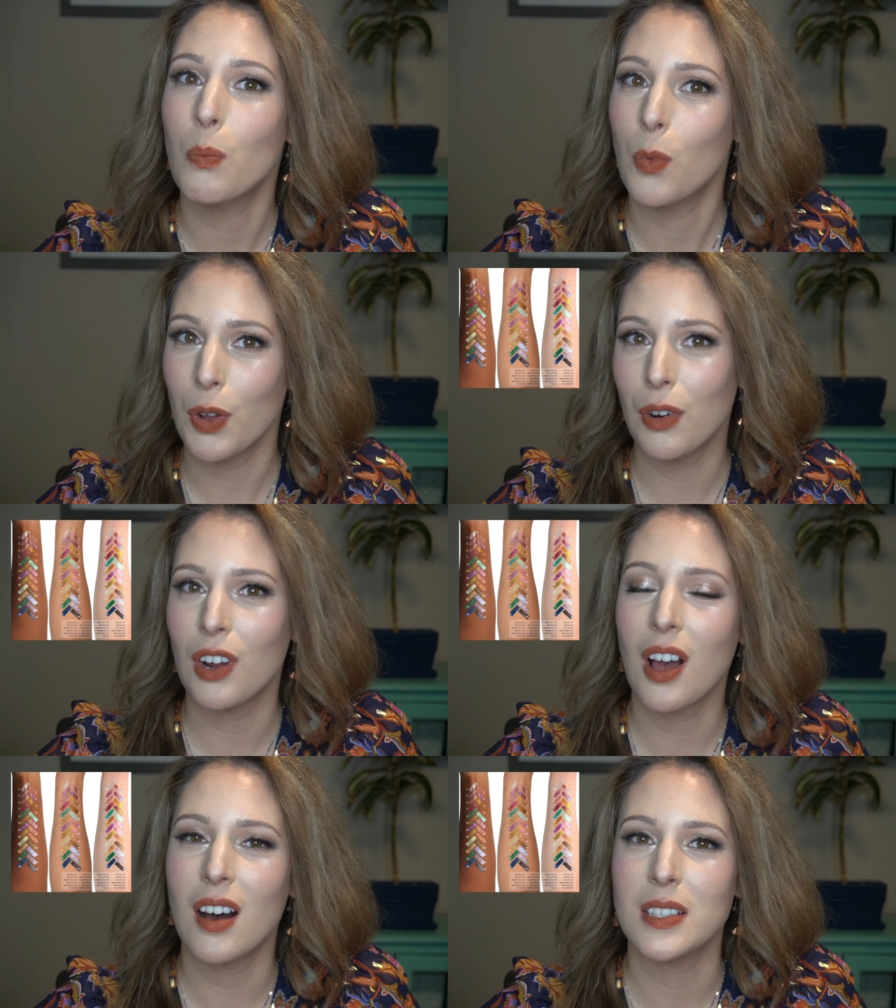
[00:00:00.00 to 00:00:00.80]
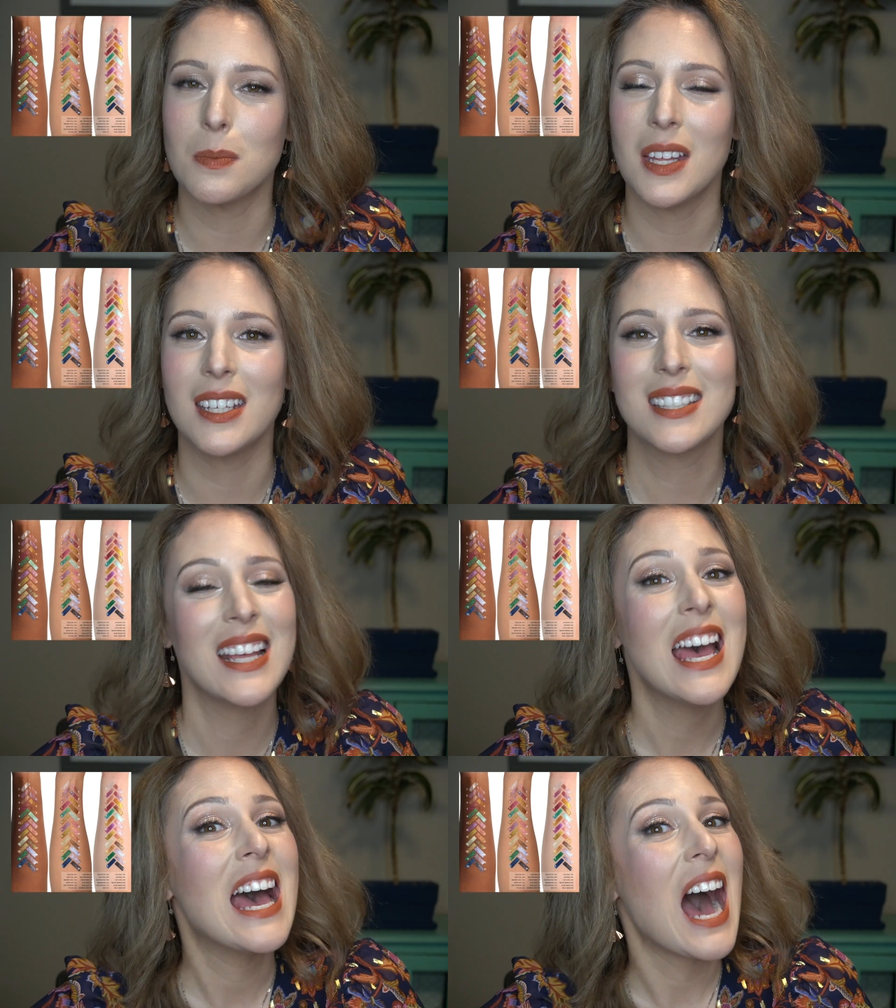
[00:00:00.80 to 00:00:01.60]
Moira Cosmetics.
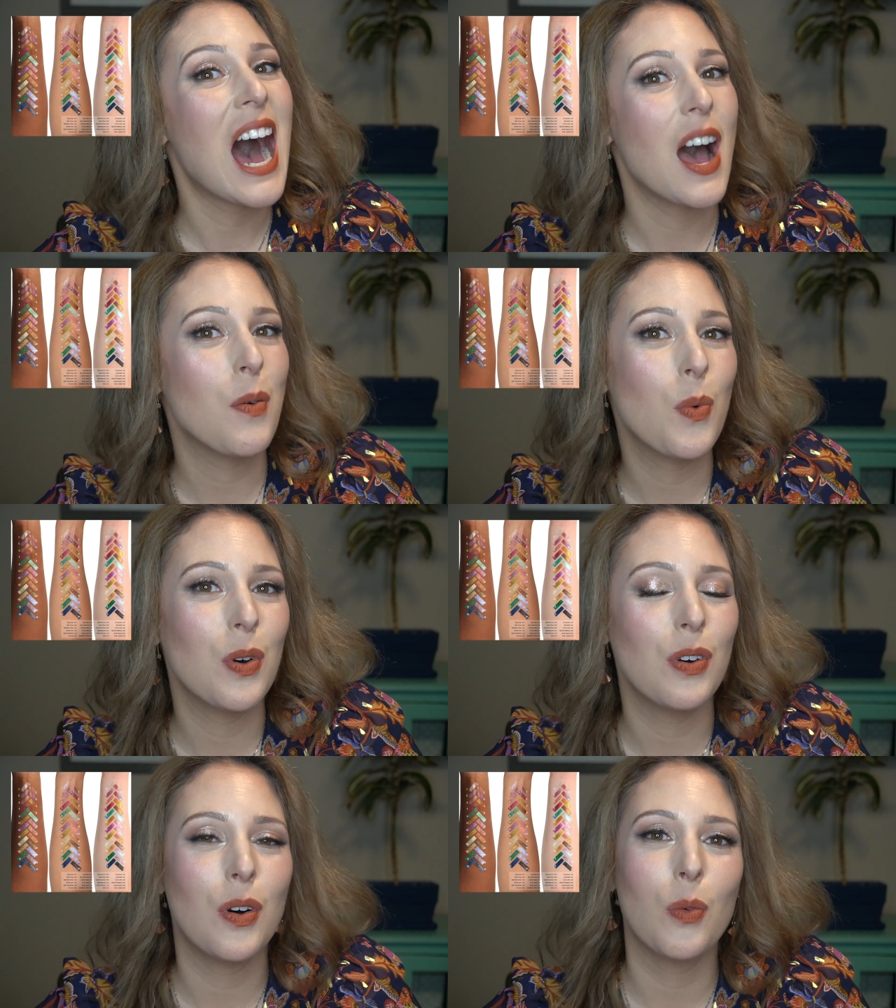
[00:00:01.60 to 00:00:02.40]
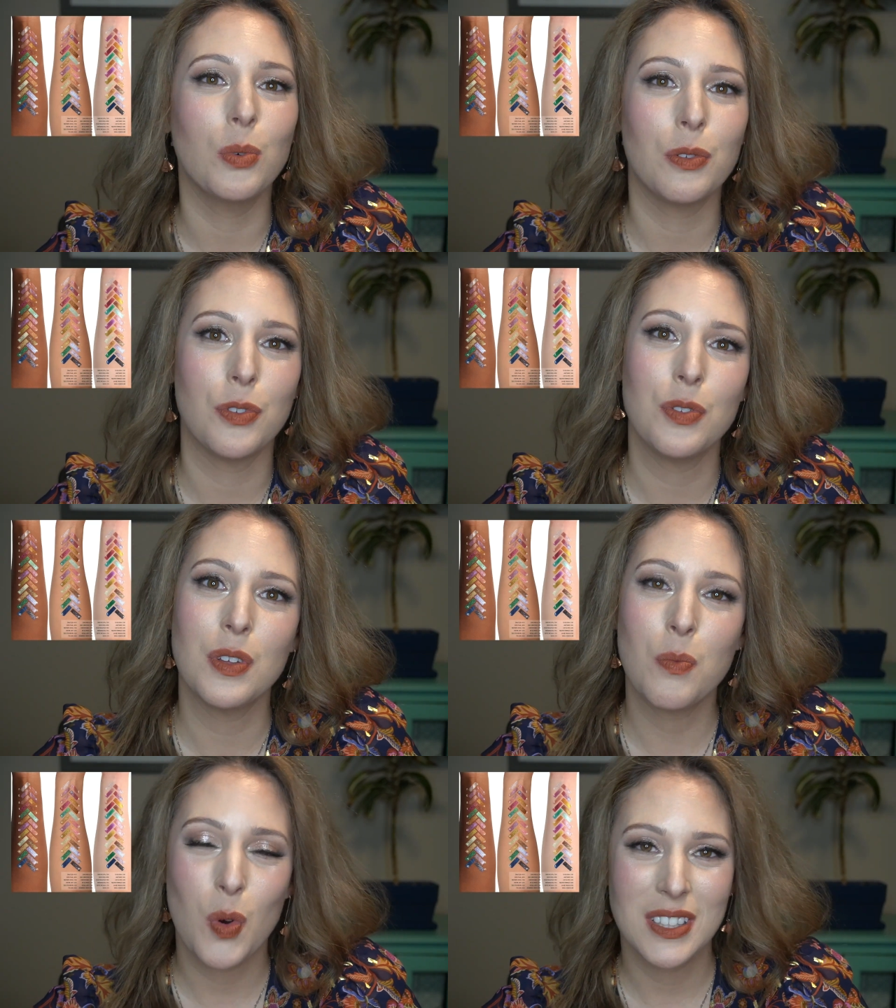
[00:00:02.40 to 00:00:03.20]
I will review
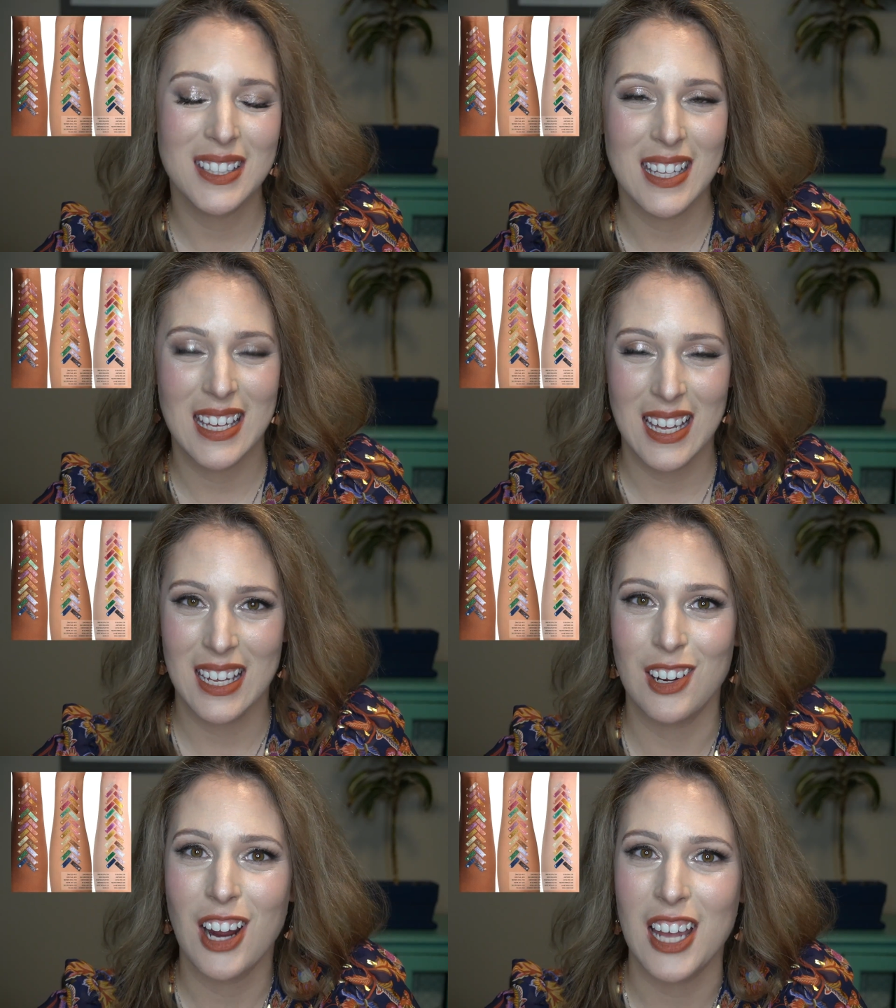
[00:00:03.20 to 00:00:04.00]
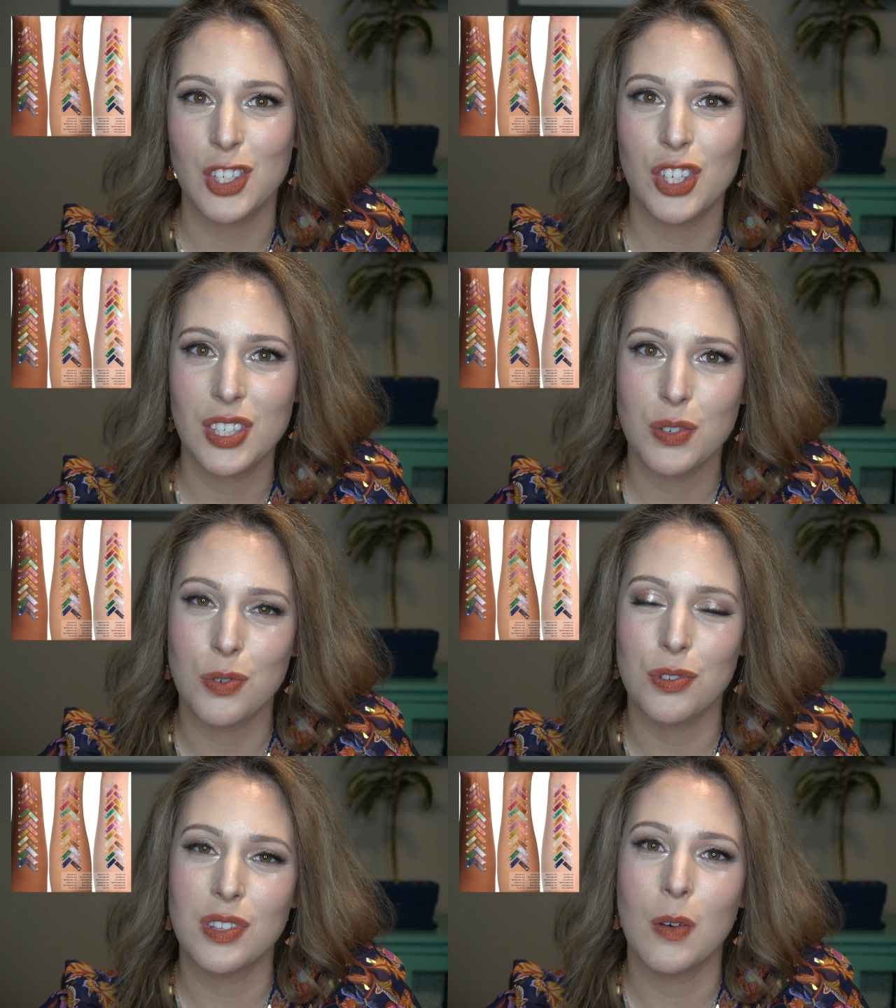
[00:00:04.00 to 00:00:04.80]
them once they get here. I just
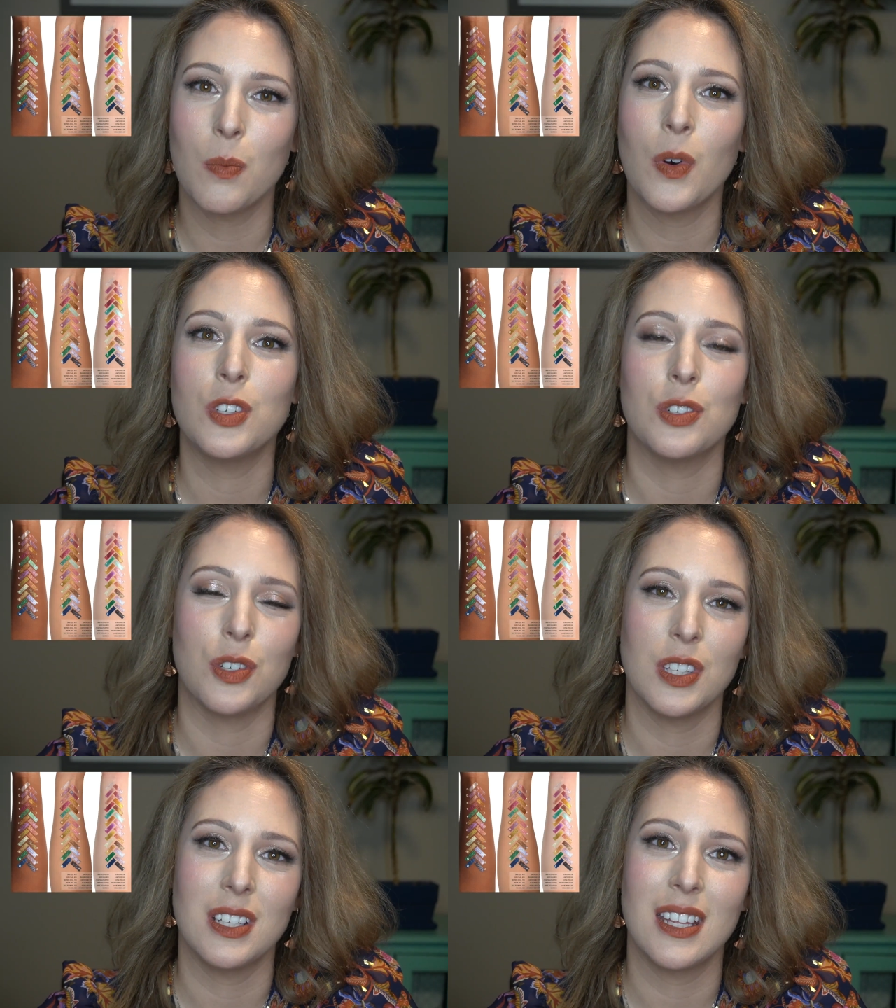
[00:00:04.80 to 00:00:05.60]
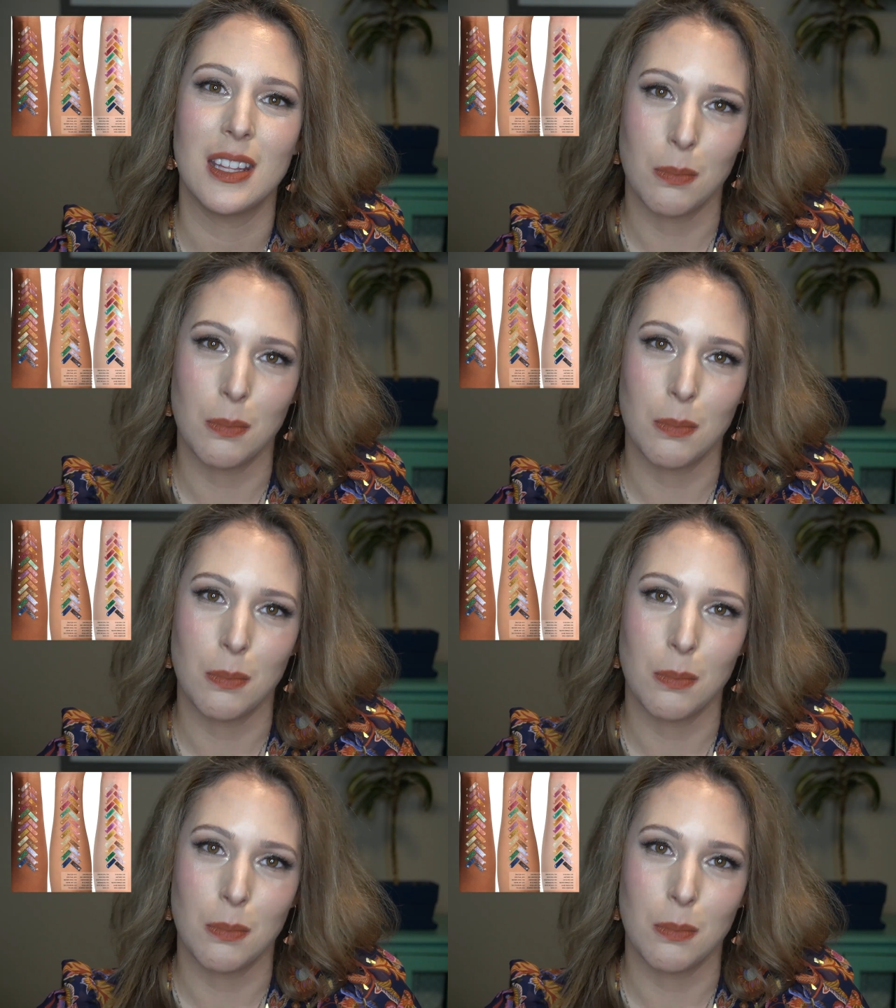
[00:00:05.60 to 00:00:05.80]
ordered them during the